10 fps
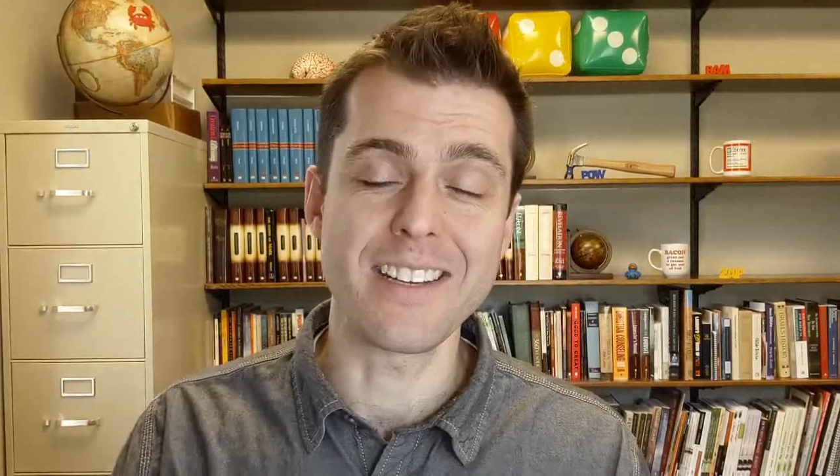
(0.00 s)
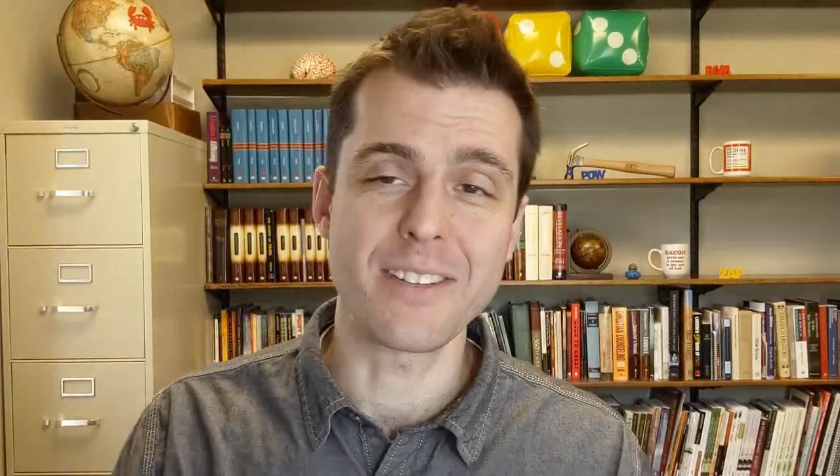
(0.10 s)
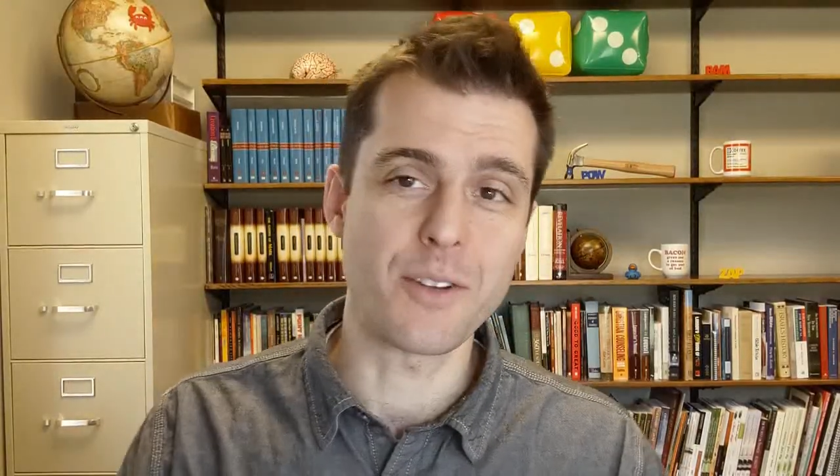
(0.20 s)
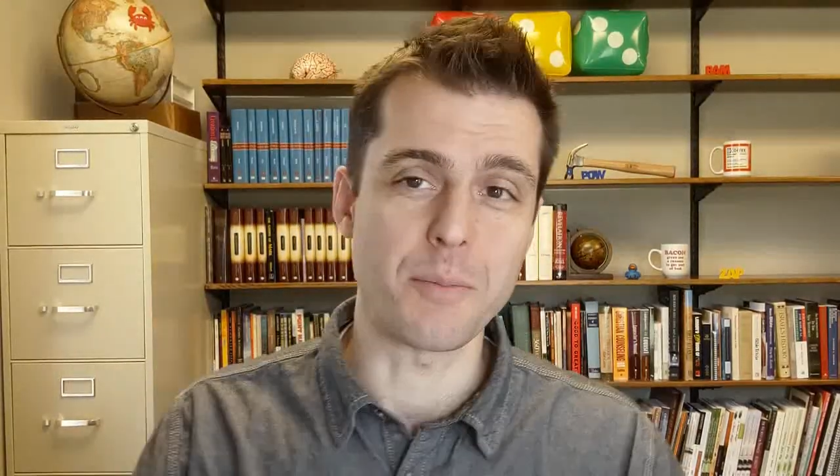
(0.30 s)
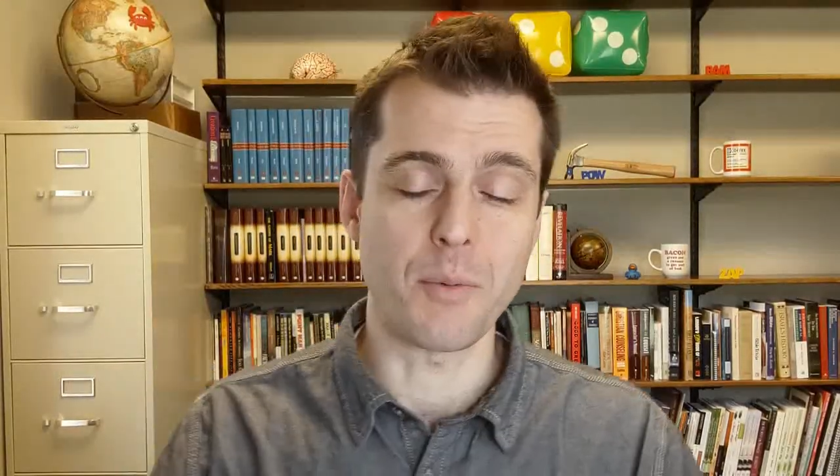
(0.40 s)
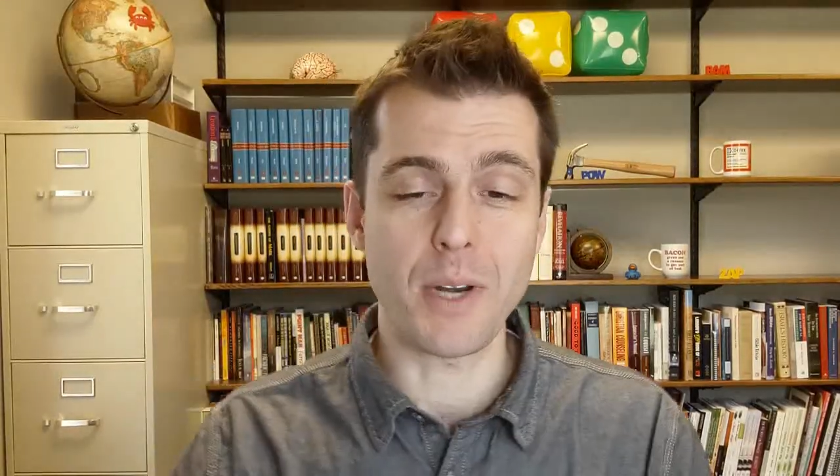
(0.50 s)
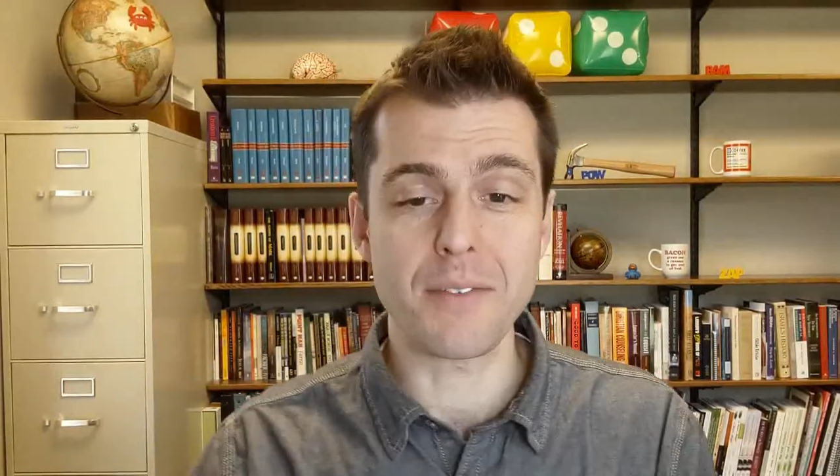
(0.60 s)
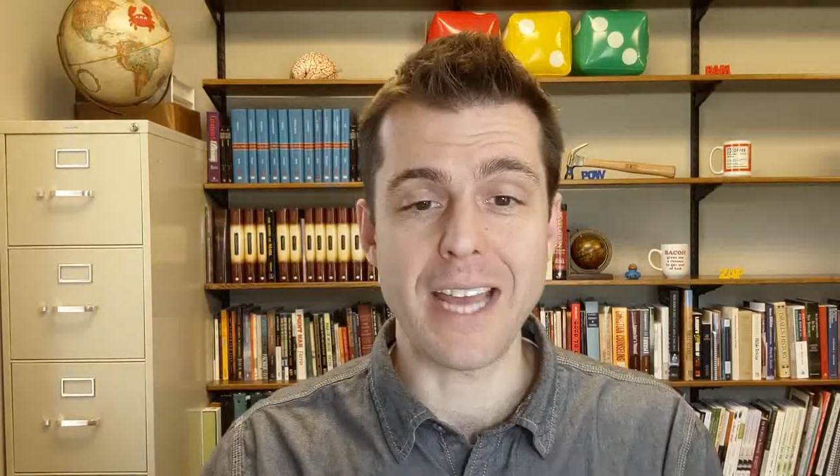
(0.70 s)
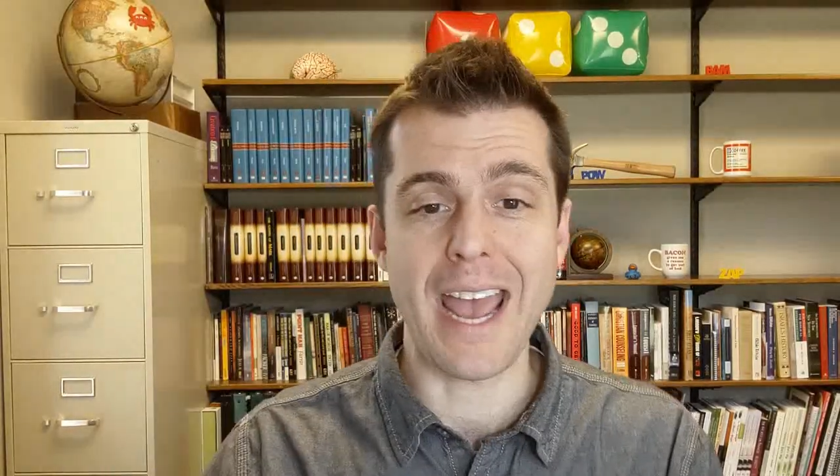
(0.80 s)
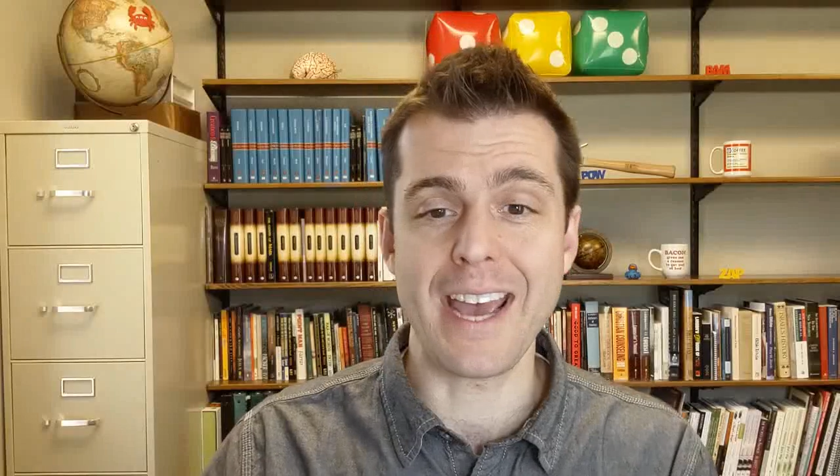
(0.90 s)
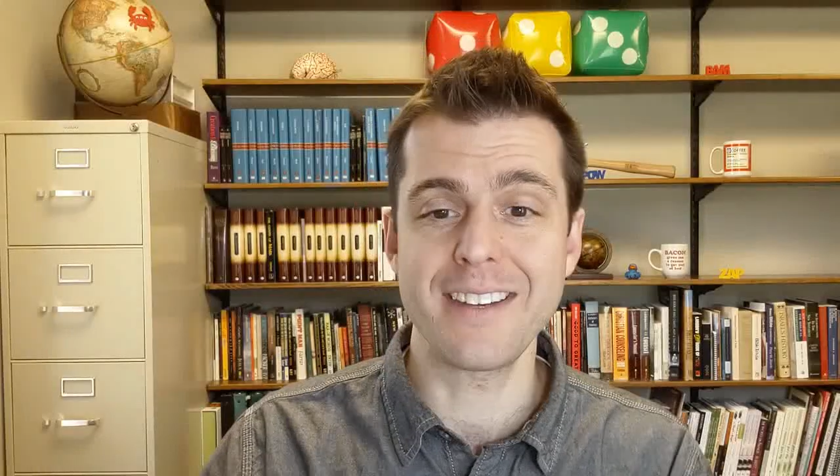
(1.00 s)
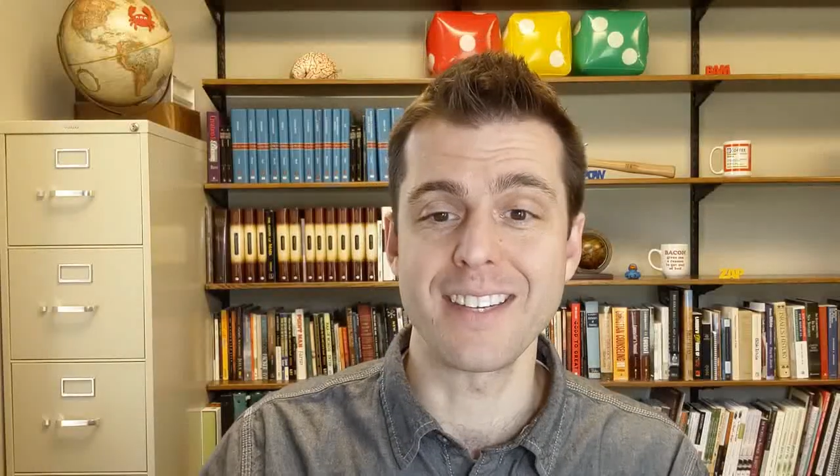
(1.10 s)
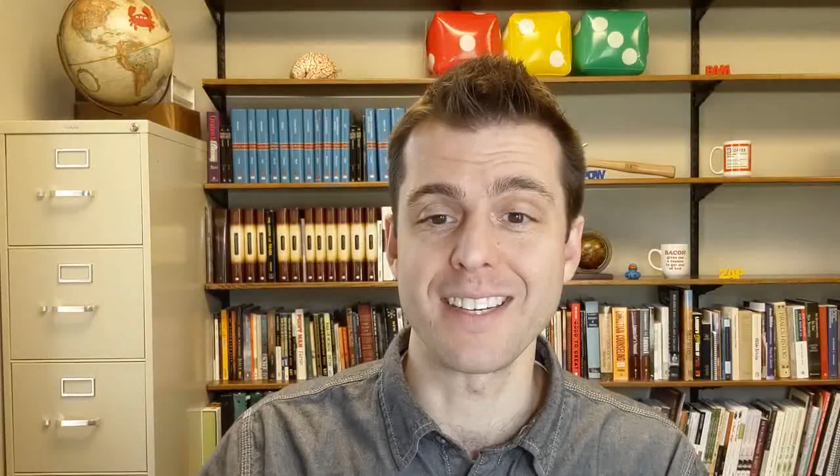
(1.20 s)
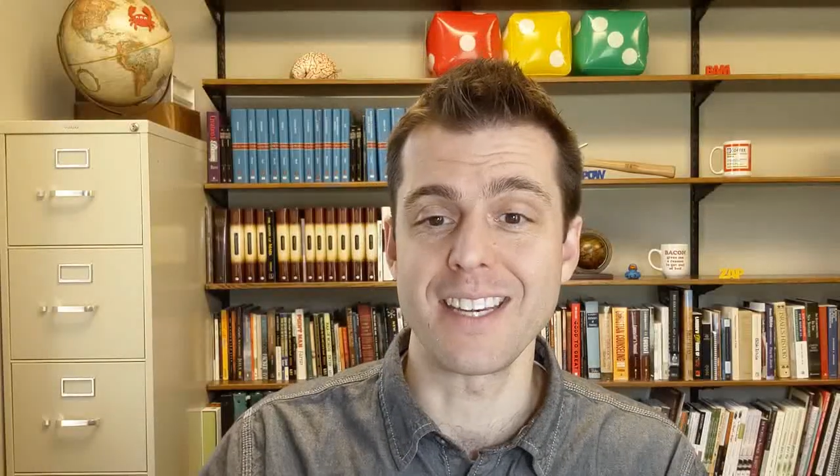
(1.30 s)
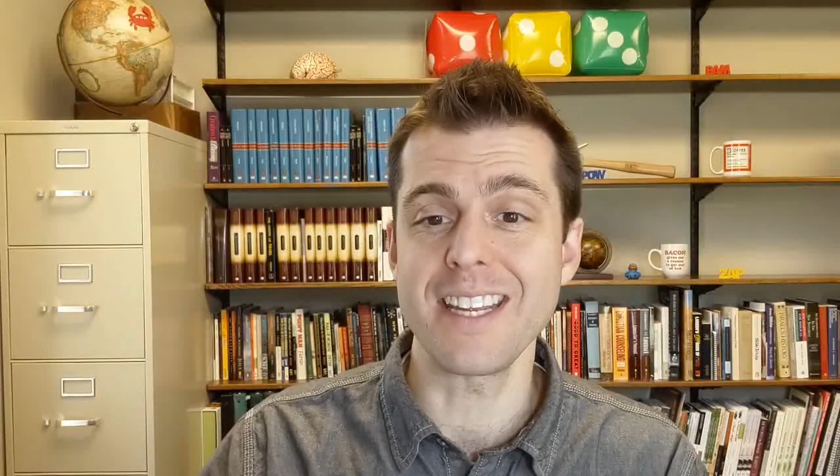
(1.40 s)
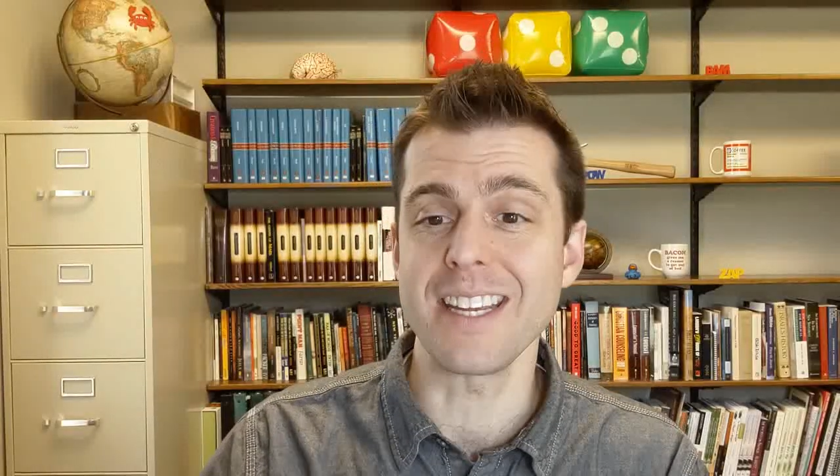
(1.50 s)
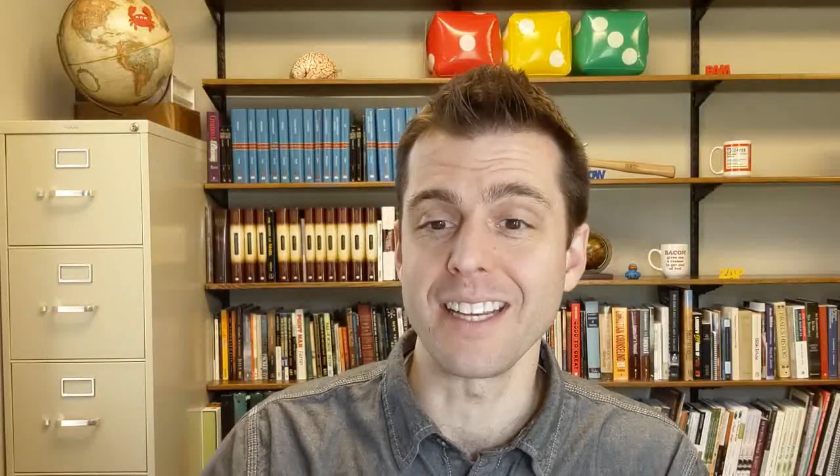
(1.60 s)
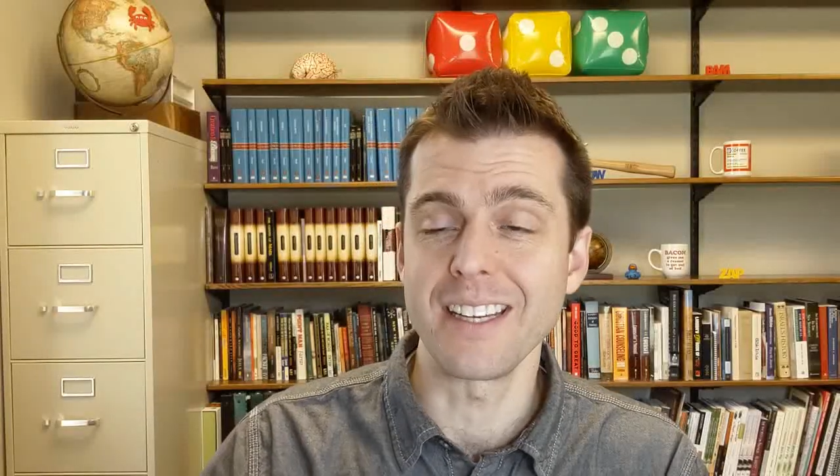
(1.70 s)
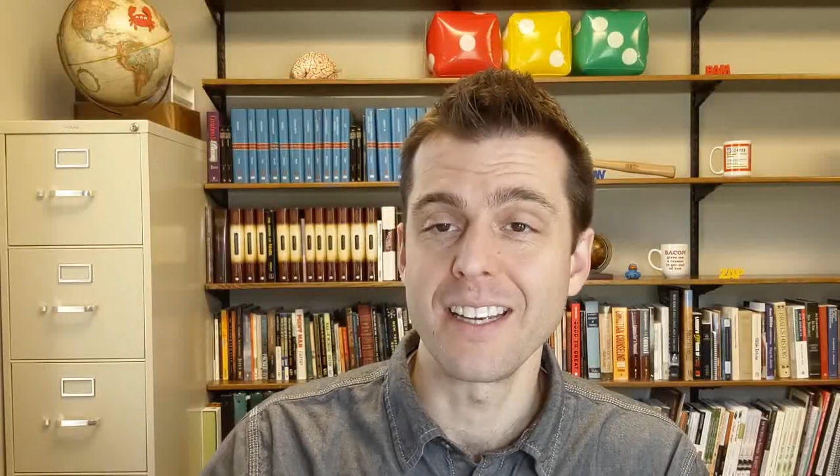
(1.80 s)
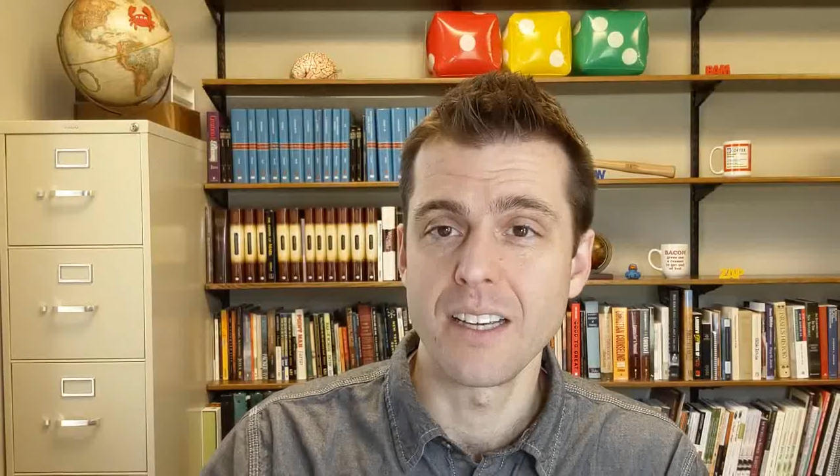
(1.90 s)
Excuse me, what do you have to add to
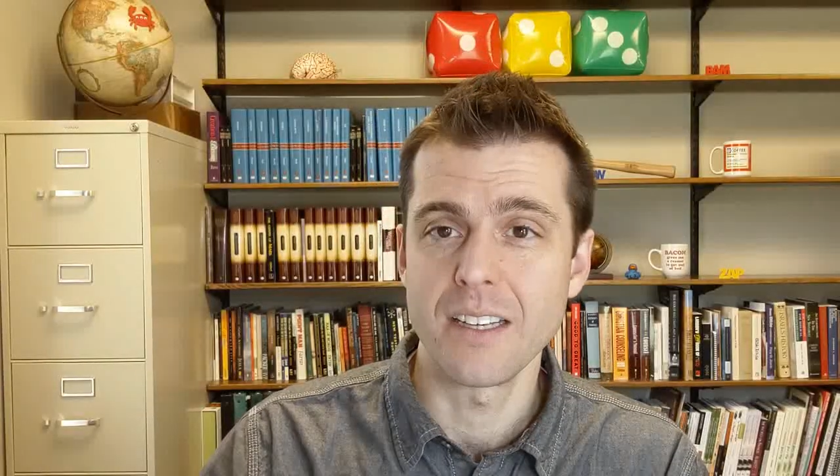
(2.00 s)
need